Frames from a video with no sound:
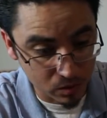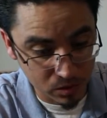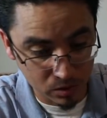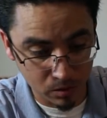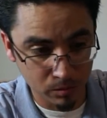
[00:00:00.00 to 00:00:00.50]
this
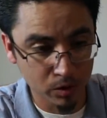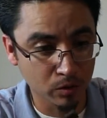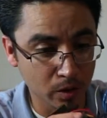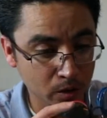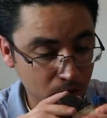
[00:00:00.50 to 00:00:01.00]
is going to be
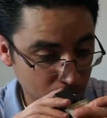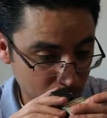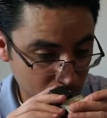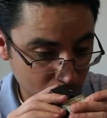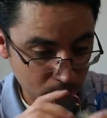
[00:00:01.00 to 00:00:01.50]
trash.
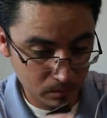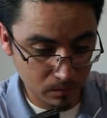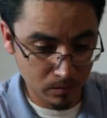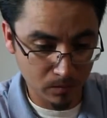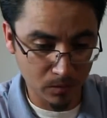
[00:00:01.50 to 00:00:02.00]

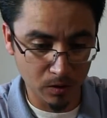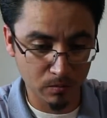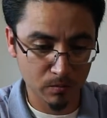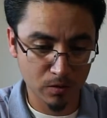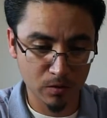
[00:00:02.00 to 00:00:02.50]
Yep. So